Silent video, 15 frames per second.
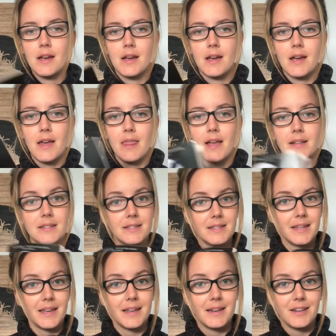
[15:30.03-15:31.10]
And that's the
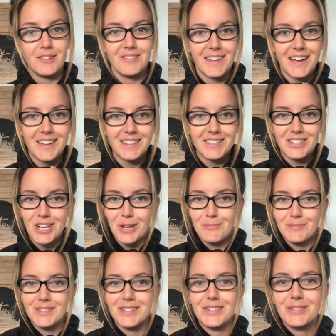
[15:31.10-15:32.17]
end of that
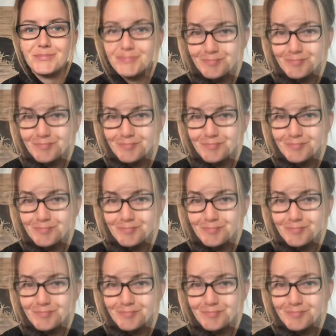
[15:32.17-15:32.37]
chapter.